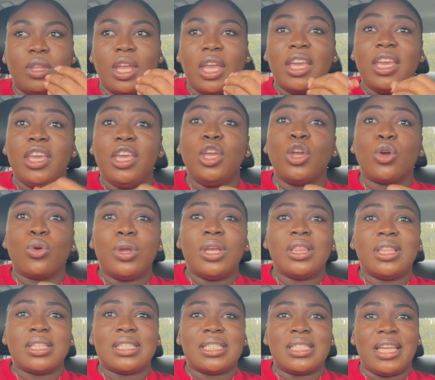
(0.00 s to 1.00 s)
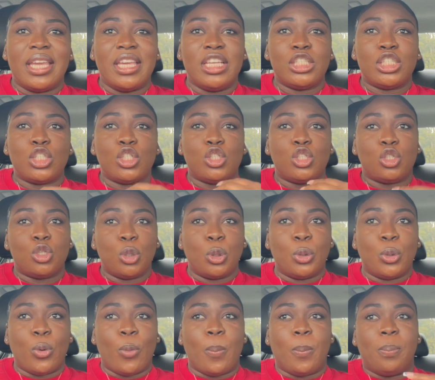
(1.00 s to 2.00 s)
here in the States
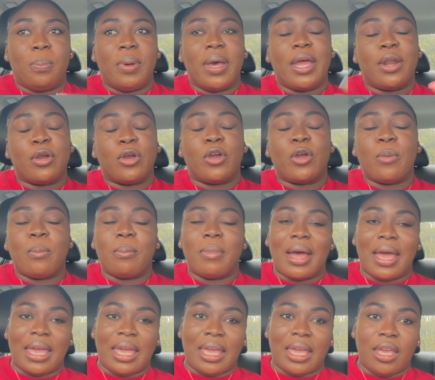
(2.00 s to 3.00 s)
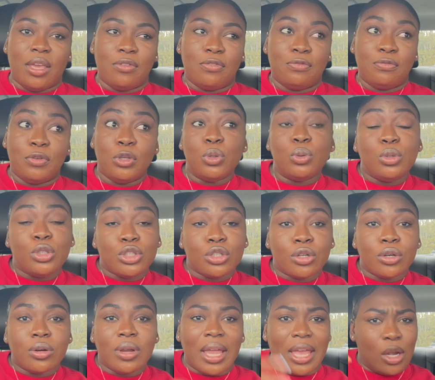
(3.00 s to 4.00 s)
to better my
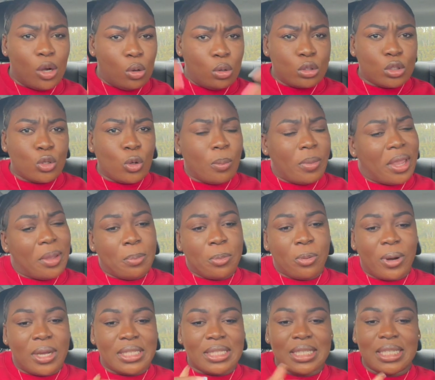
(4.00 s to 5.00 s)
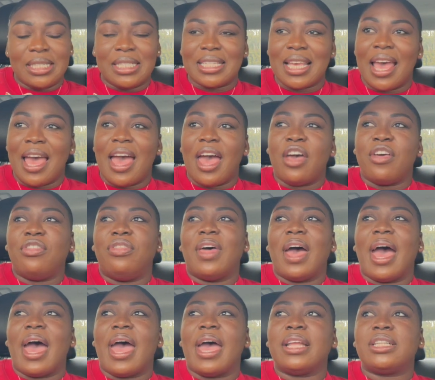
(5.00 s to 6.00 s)
future and also my present,
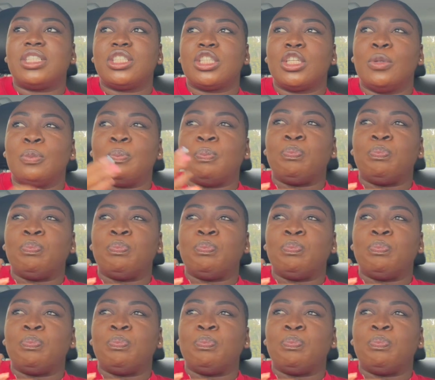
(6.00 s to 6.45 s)
that